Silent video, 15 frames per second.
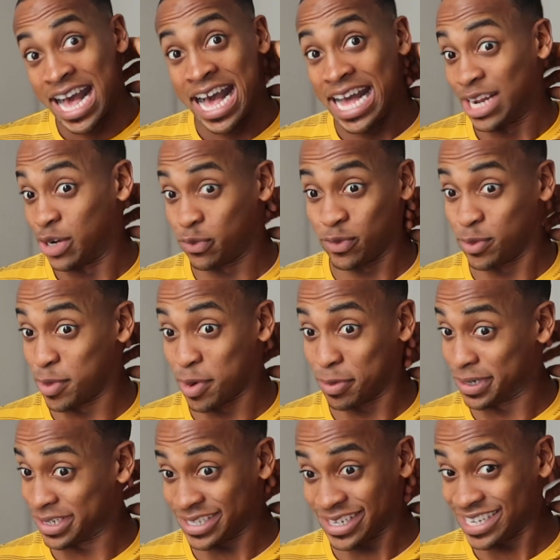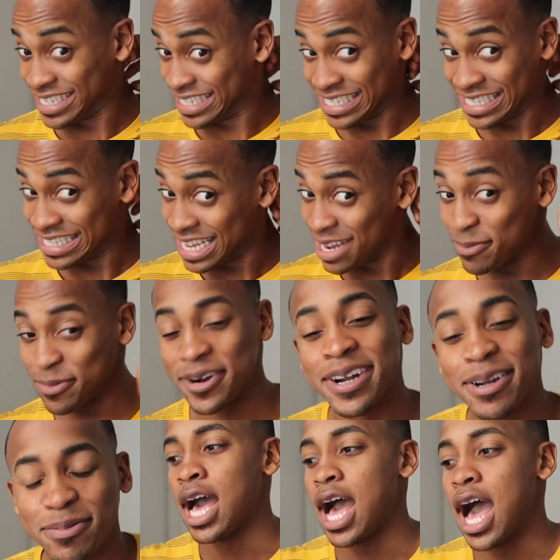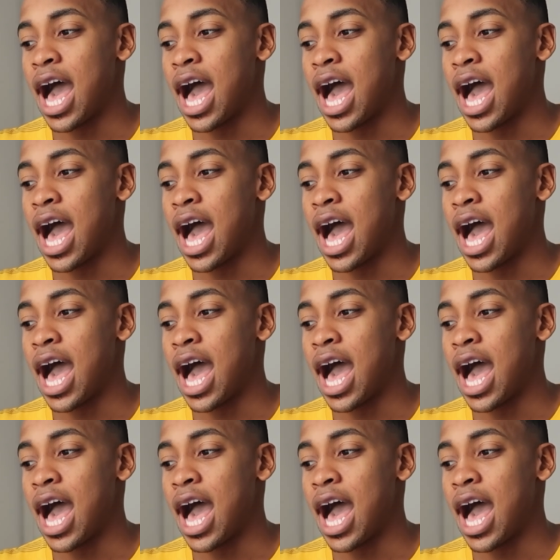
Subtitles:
I don't remember studying that part.